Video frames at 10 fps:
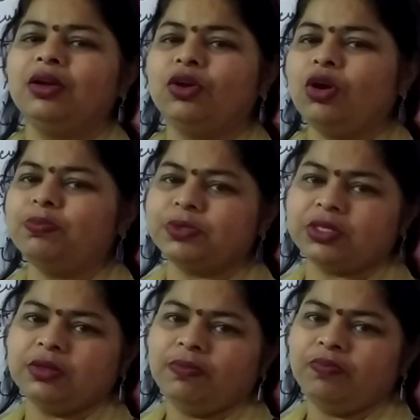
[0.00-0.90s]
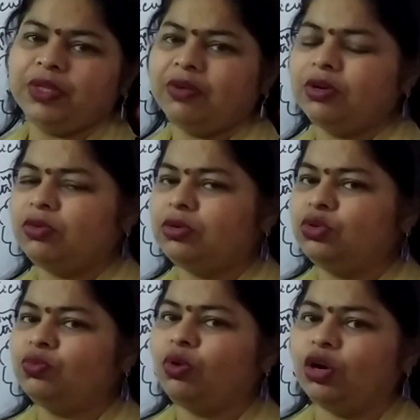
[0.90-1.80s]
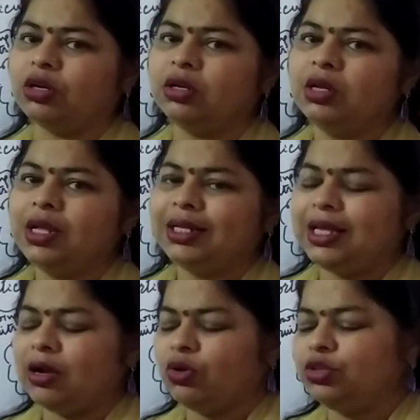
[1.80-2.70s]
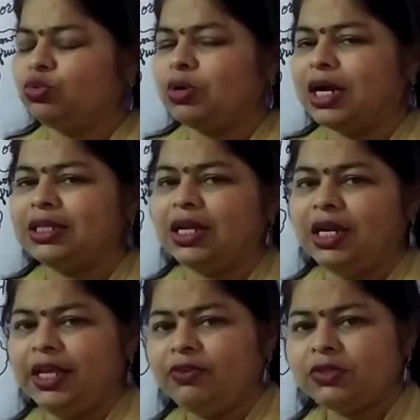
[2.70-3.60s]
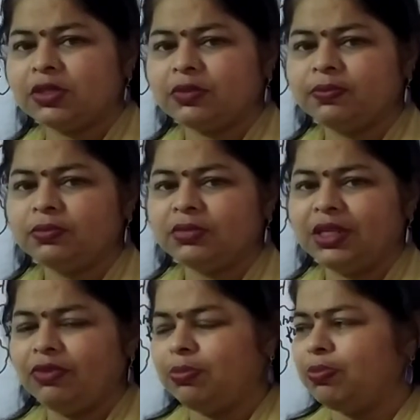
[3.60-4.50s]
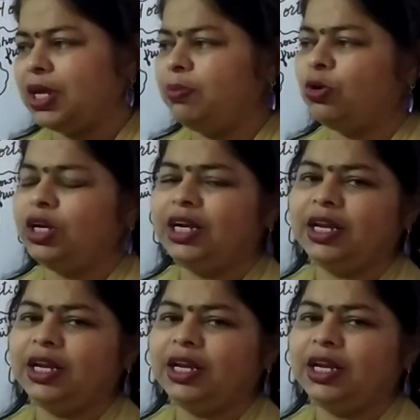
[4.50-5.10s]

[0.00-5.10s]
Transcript: crops. They will do what? They are going to cut the leaves, they will keep on